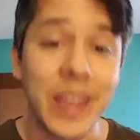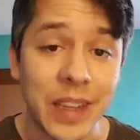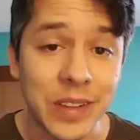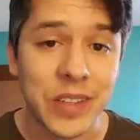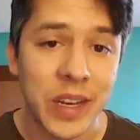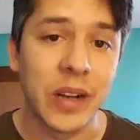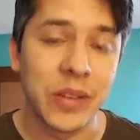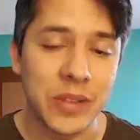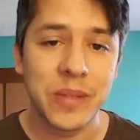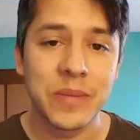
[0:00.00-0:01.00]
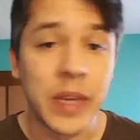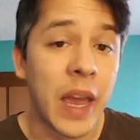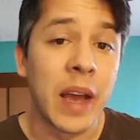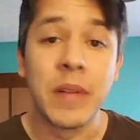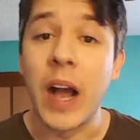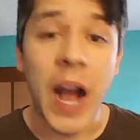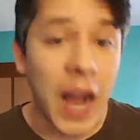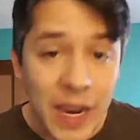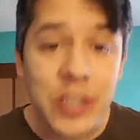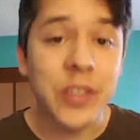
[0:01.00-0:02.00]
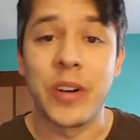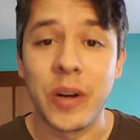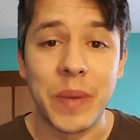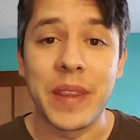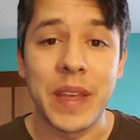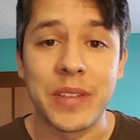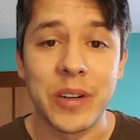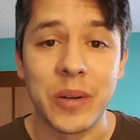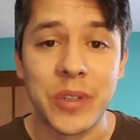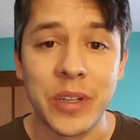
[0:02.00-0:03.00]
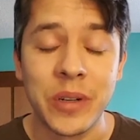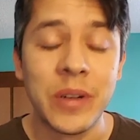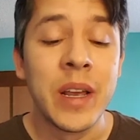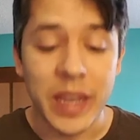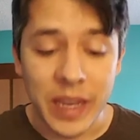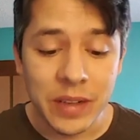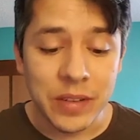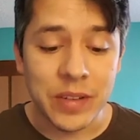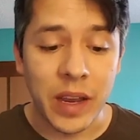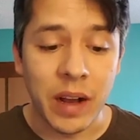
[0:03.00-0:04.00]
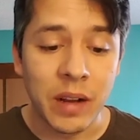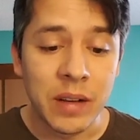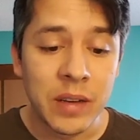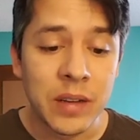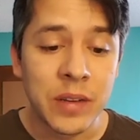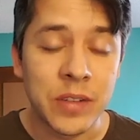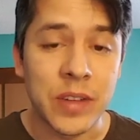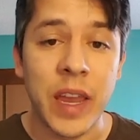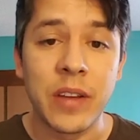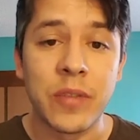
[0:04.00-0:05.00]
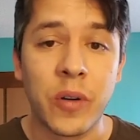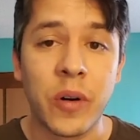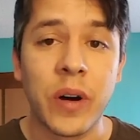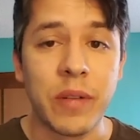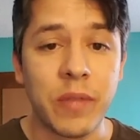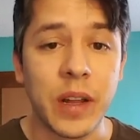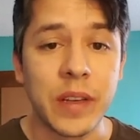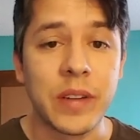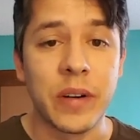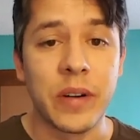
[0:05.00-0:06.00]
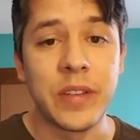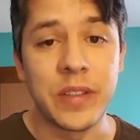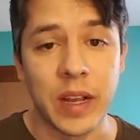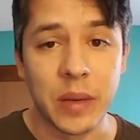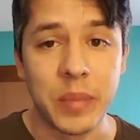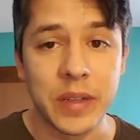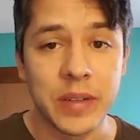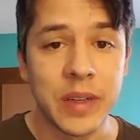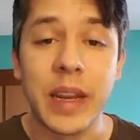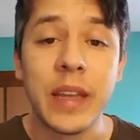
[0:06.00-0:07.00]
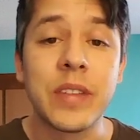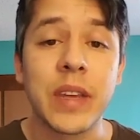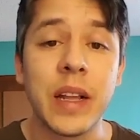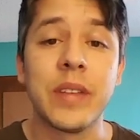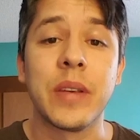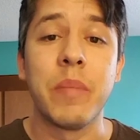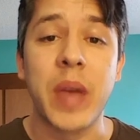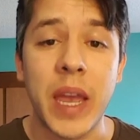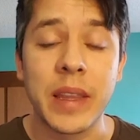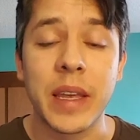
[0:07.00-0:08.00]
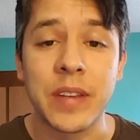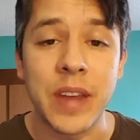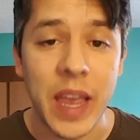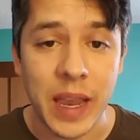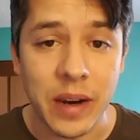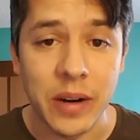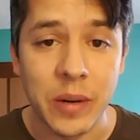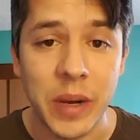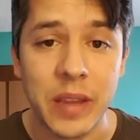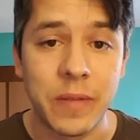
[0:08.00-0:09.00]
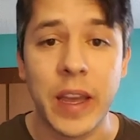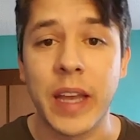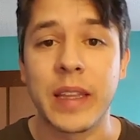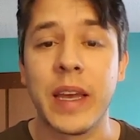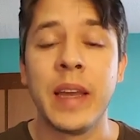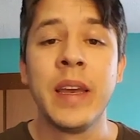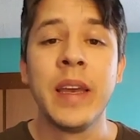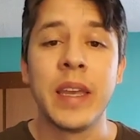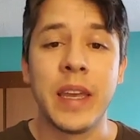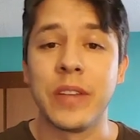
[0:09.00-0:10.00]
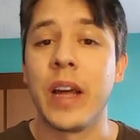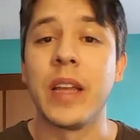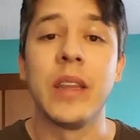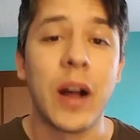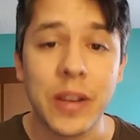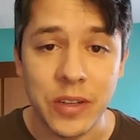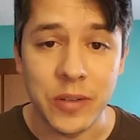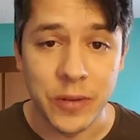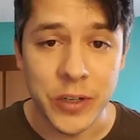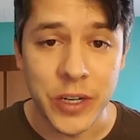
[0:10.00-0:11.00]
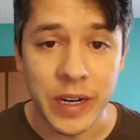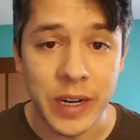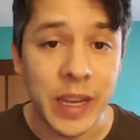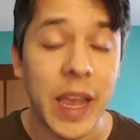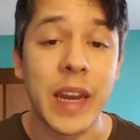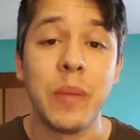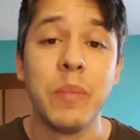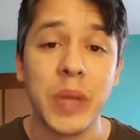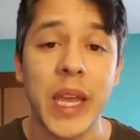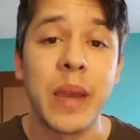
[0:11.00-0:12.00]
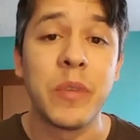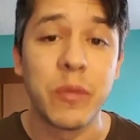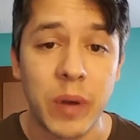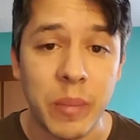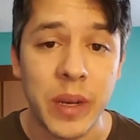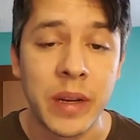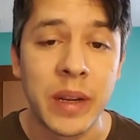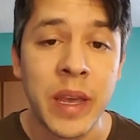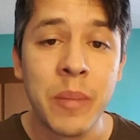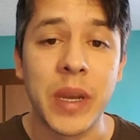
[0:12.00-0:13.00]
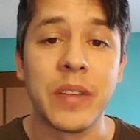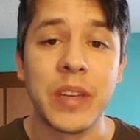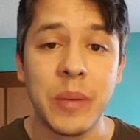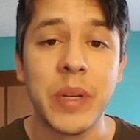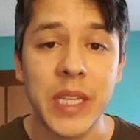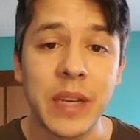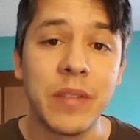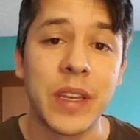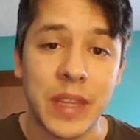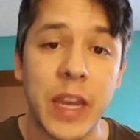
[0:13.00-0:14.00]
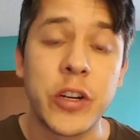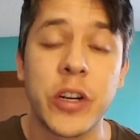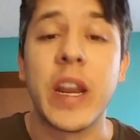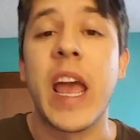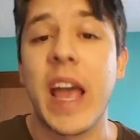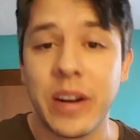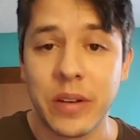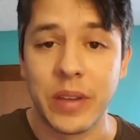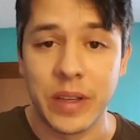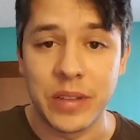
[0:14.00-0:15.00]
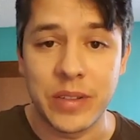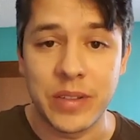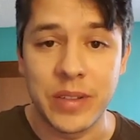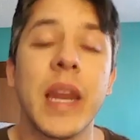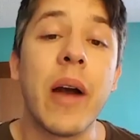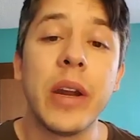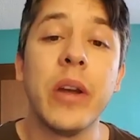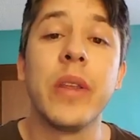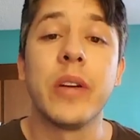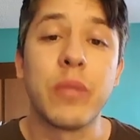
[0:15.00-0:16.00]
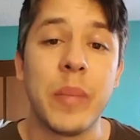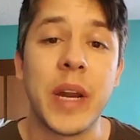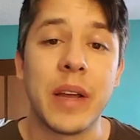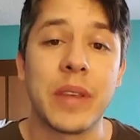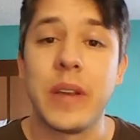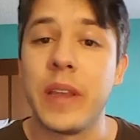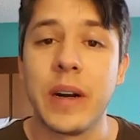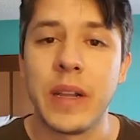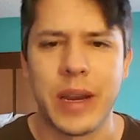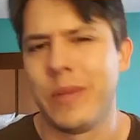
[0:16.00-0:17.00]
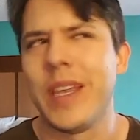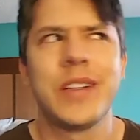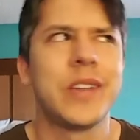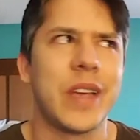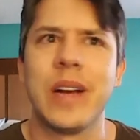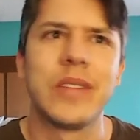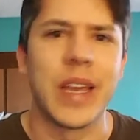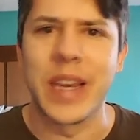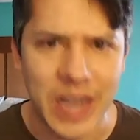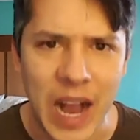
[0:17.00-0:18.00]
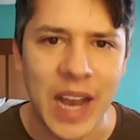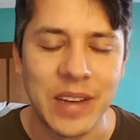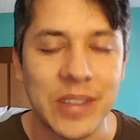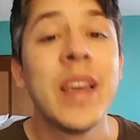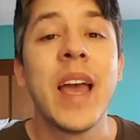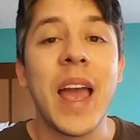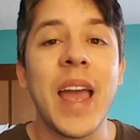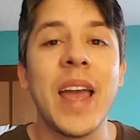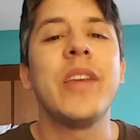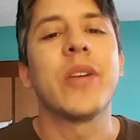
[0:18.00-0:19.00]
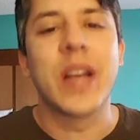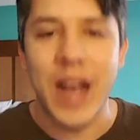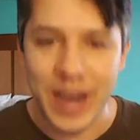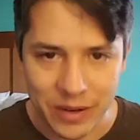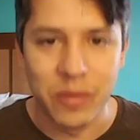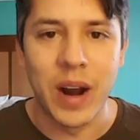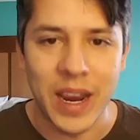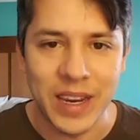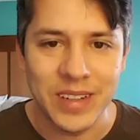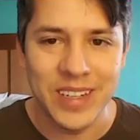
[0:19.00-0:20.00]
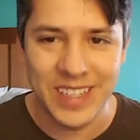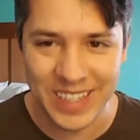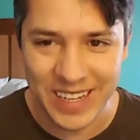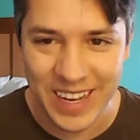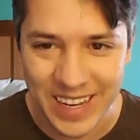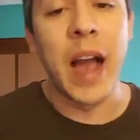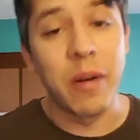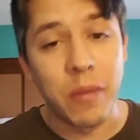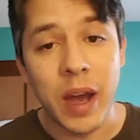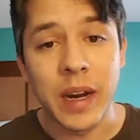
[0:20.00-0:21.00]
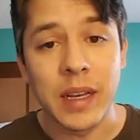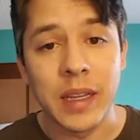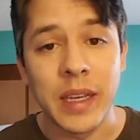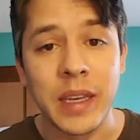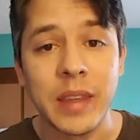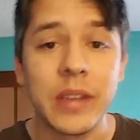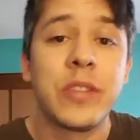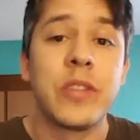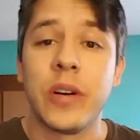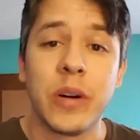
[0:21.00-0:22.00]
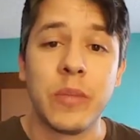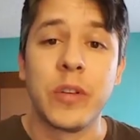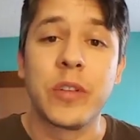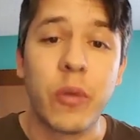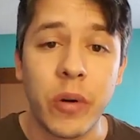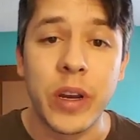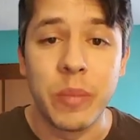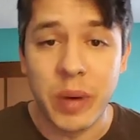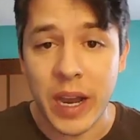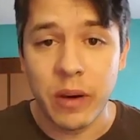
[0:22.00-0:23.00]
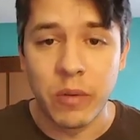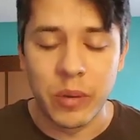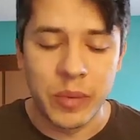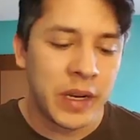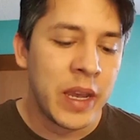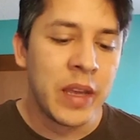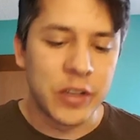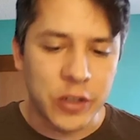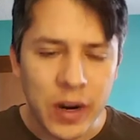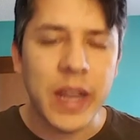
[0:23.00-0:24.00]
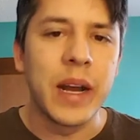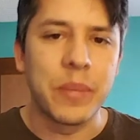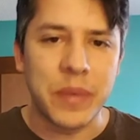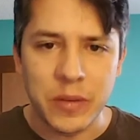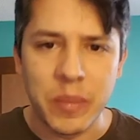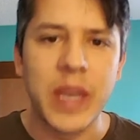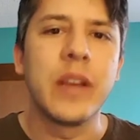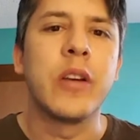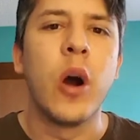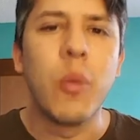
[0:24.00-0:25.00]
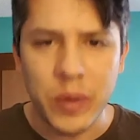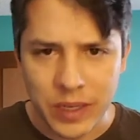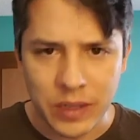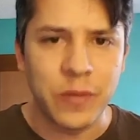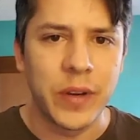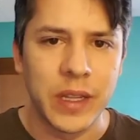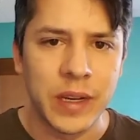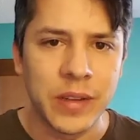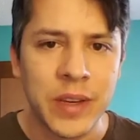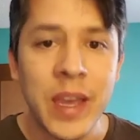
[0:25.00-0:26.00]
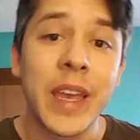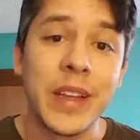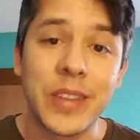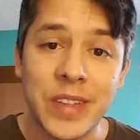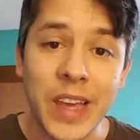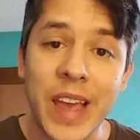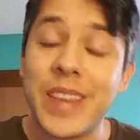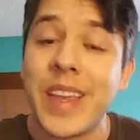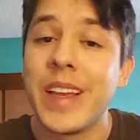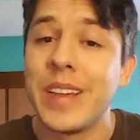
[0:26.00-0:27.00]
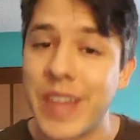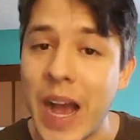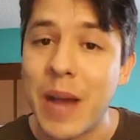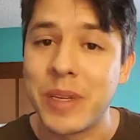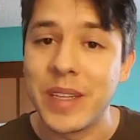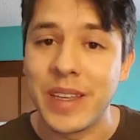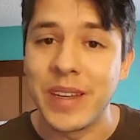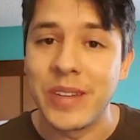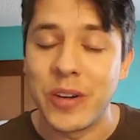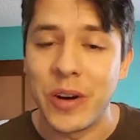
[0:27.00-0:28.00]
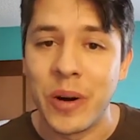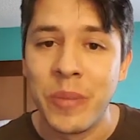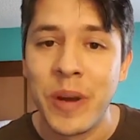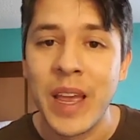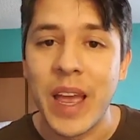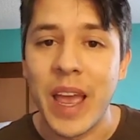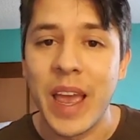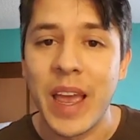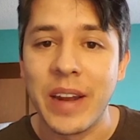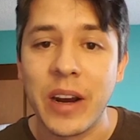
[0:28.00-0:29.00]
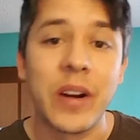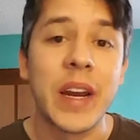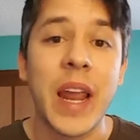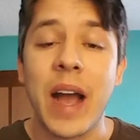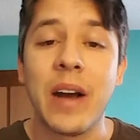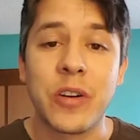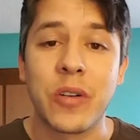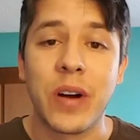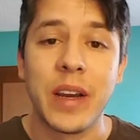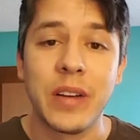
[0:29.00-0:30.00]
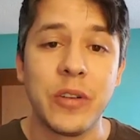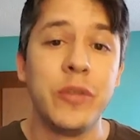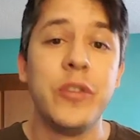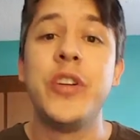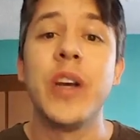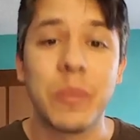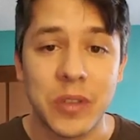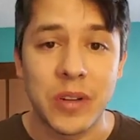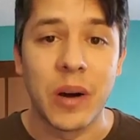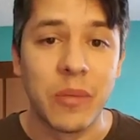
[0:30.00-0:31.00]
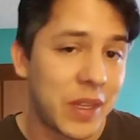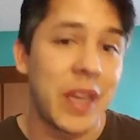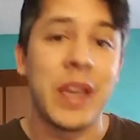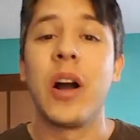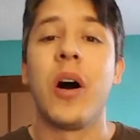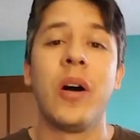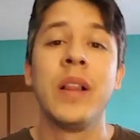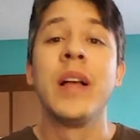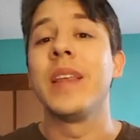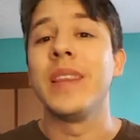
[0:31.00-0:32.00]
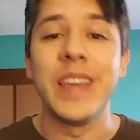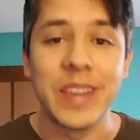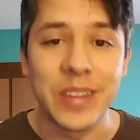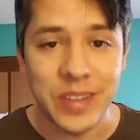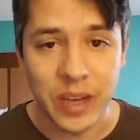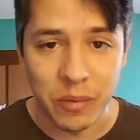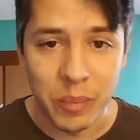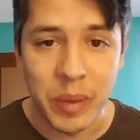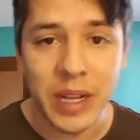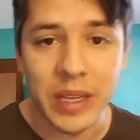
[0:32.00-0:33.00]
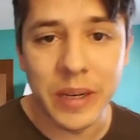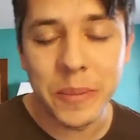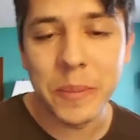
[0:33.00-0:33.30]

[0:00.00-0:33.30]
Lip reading: Incels. Yeah, I just heard about that term, too. Incel stands for involuntary celibate. An incel is a man that is angered by the fact that he has not lost his virginity, and he blames women because he believes that they should handle this. Now, I know there's women out there that are like, well, that just sounds like guys. And you're kind of right. Ironically, this term was coined by a woman to try to help these men cope with these feelings. Instead, they adopted this term and are now trying to jumpstart what they call the incel rebellion.